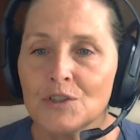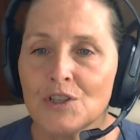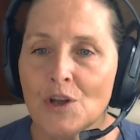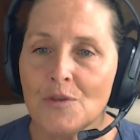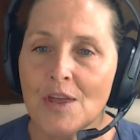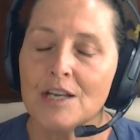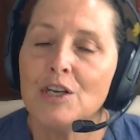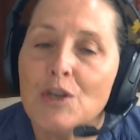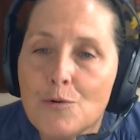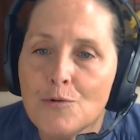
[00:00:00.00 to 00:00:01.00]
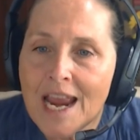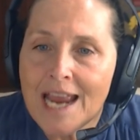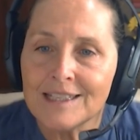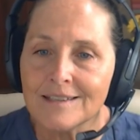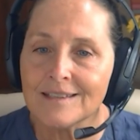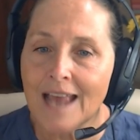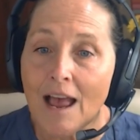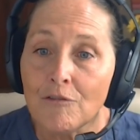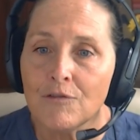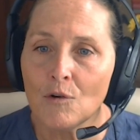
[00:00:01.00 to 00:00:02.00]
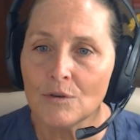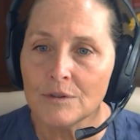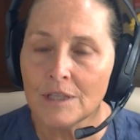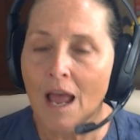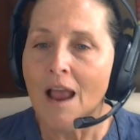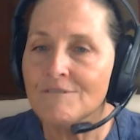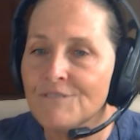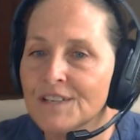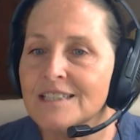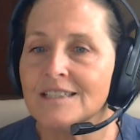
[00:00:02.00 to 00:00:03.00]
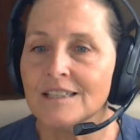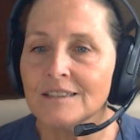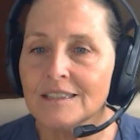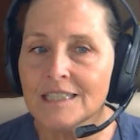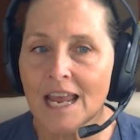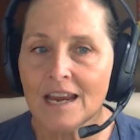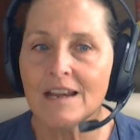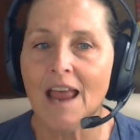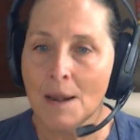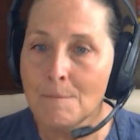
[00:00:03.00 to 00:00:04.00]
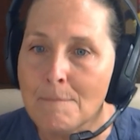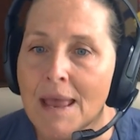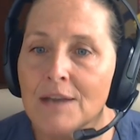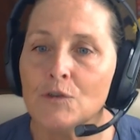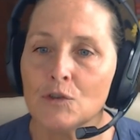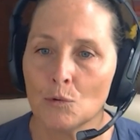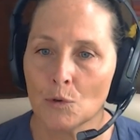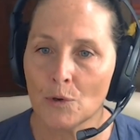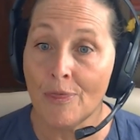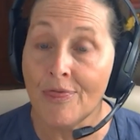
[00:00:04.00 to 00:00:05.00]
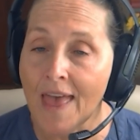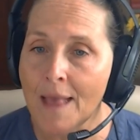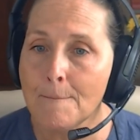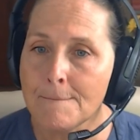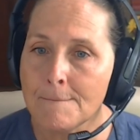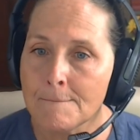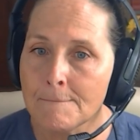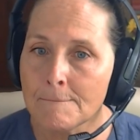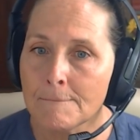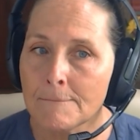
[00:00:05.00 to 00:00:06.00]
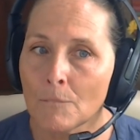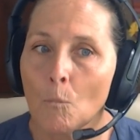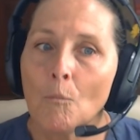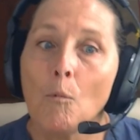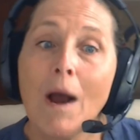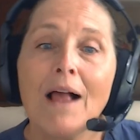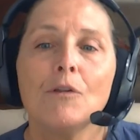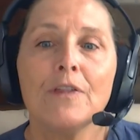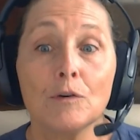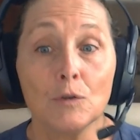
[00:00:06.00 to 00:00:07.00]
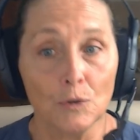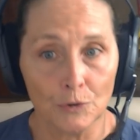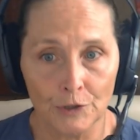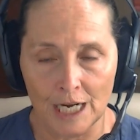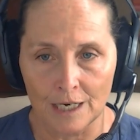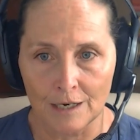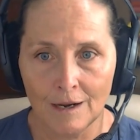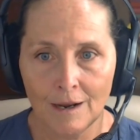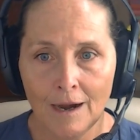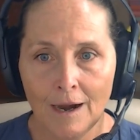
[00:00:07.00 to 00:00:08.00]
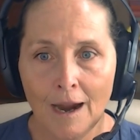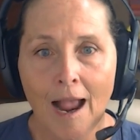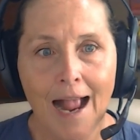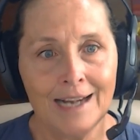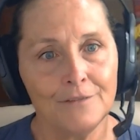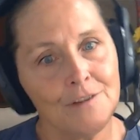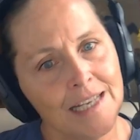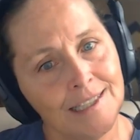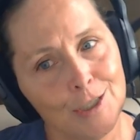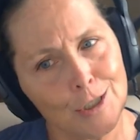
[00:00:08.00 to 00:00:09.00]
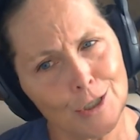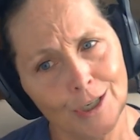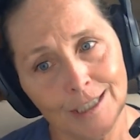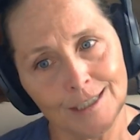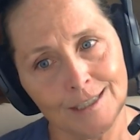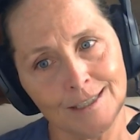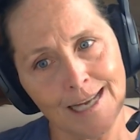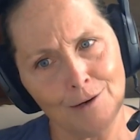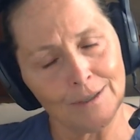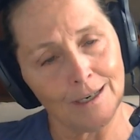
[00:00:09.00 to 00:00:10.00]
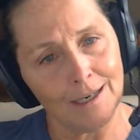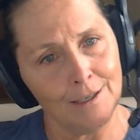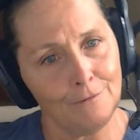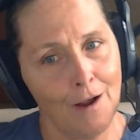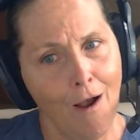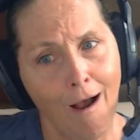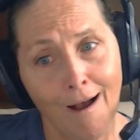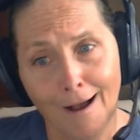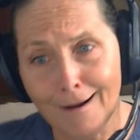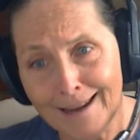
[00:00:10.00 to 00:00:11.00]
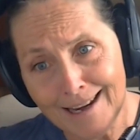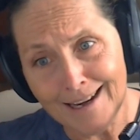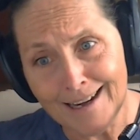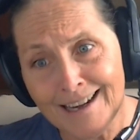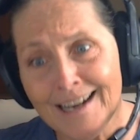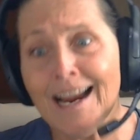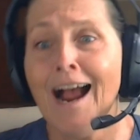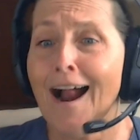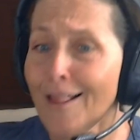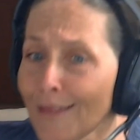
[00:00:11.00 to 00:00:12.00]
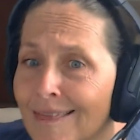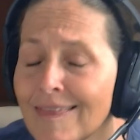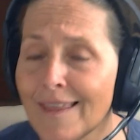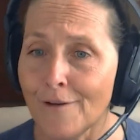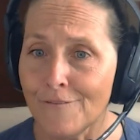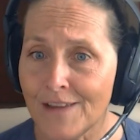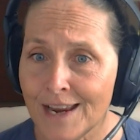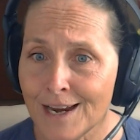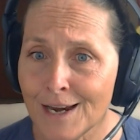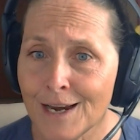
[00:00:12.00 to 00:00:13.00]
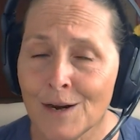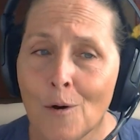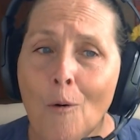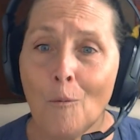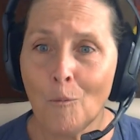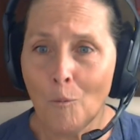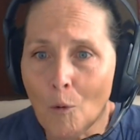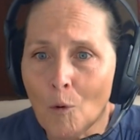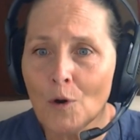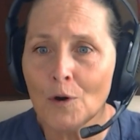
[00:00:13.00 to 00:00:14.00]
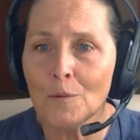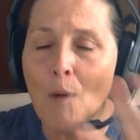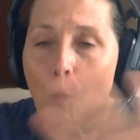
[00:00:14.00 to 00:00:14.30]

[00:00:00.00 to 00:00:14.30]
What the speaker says: so that you can scaffold, facilitate, and mentor them while they're learning? And if this is starting to sound kind of huggy, loving, warm,